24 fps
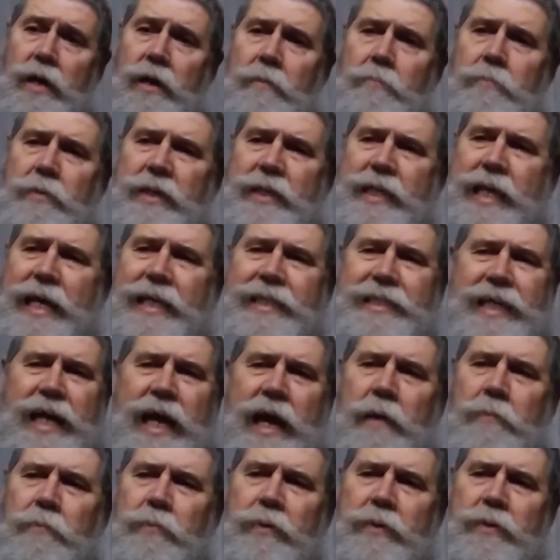But that's
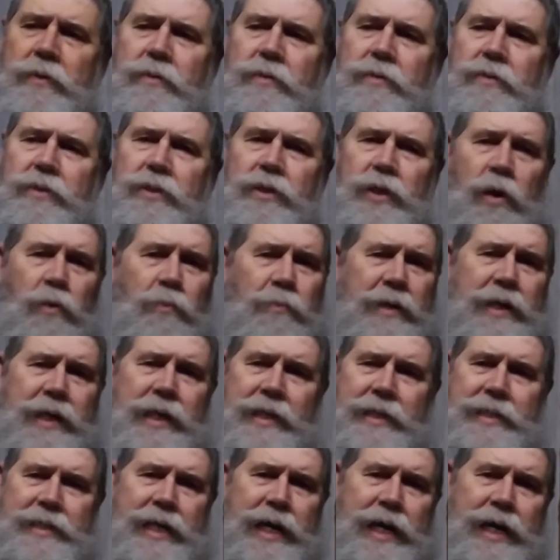happened so
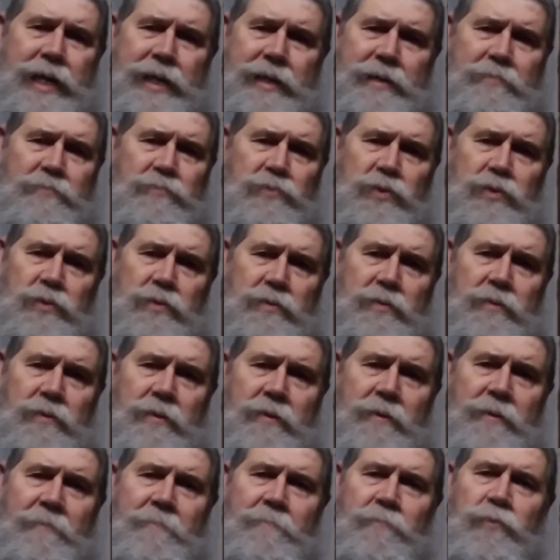many times.
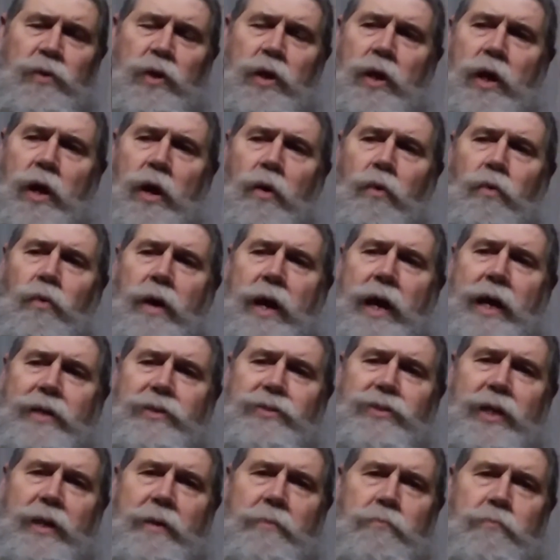You know,
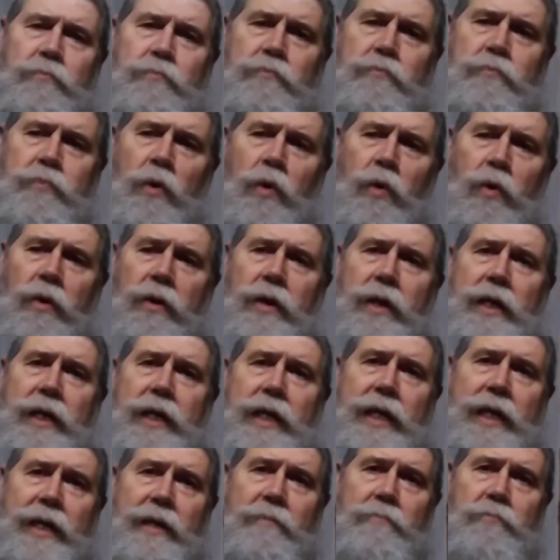as a
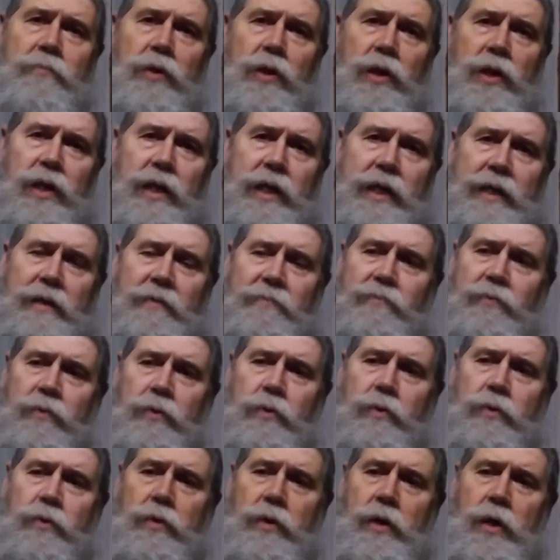born-again
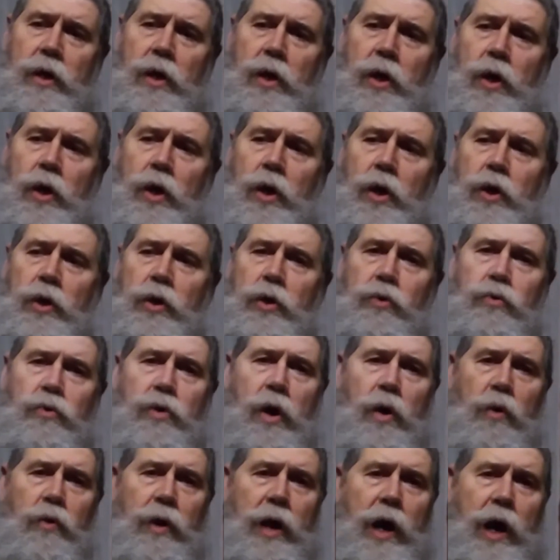believer, you
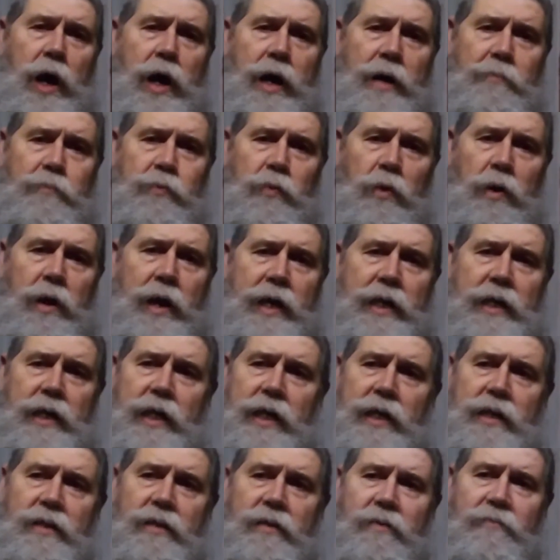don't operate
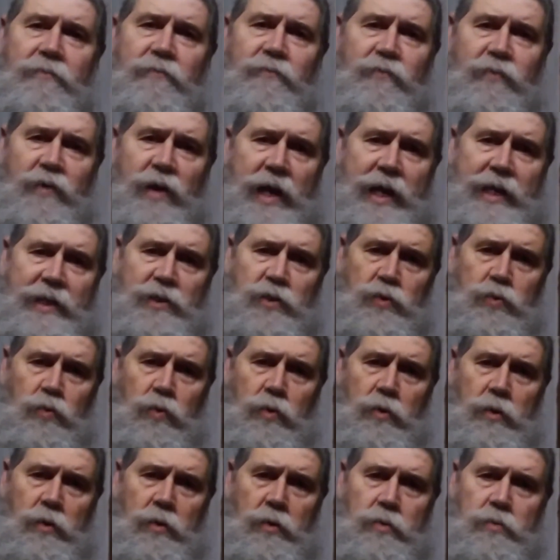in the flesh
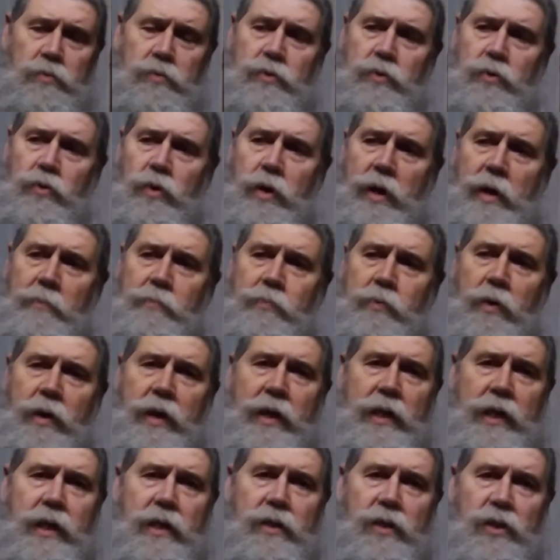world. You
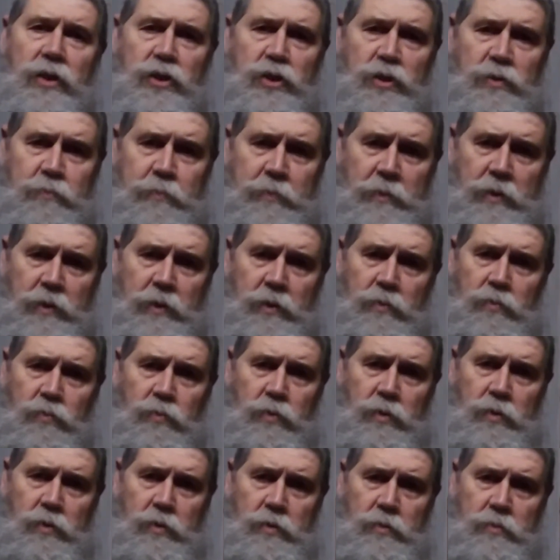operate in the spirit
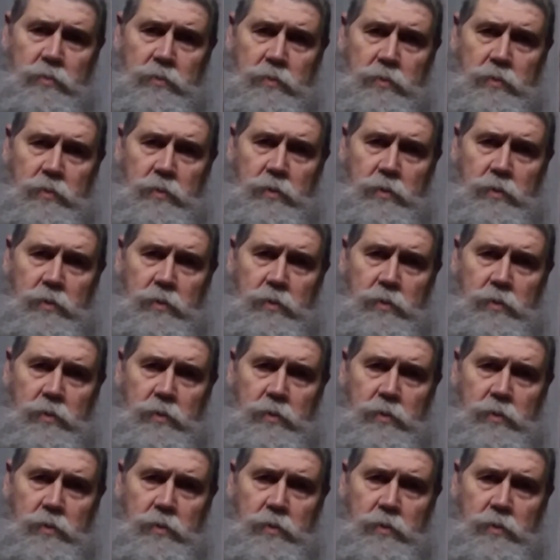world.